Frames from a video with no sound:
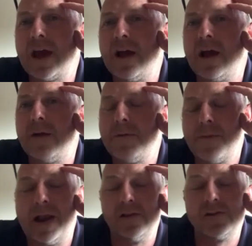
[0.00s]
happy
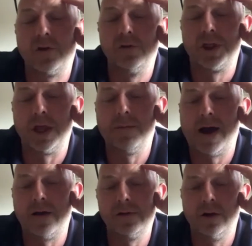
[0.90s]
balance. The good thing
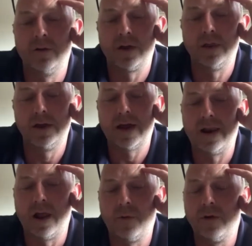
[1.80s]
about, you look at the
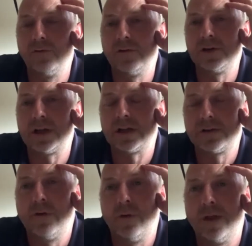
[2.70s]
Henlow
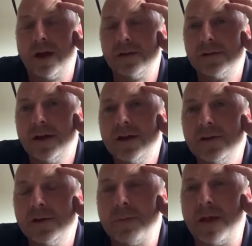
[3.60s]
164, that
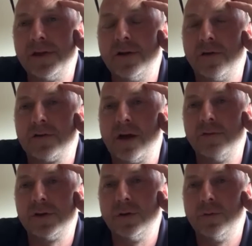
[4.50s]
there's plenty of dogs to
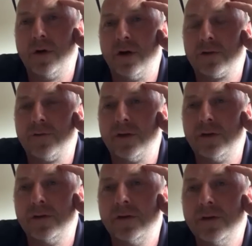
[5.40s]
go to Oxford
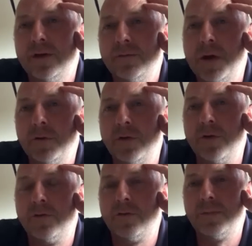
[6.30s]
and
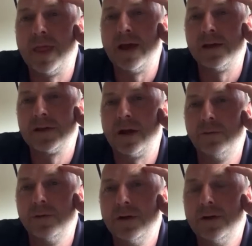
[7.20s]
Mildenhall from there.
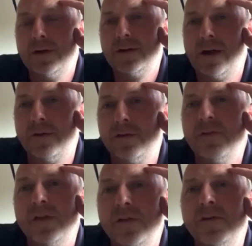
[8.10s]
So
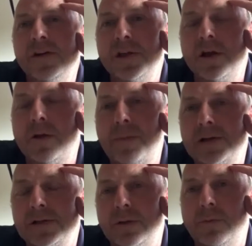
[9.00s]
there is the
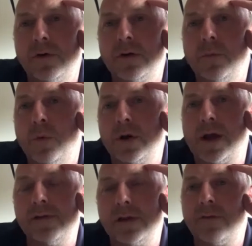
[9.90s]
capacity what
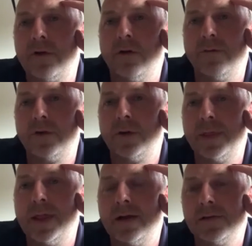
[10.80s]
Kevin's got for
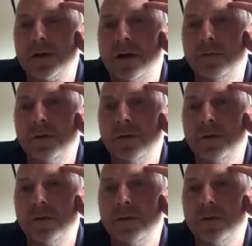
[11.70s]
doing that. So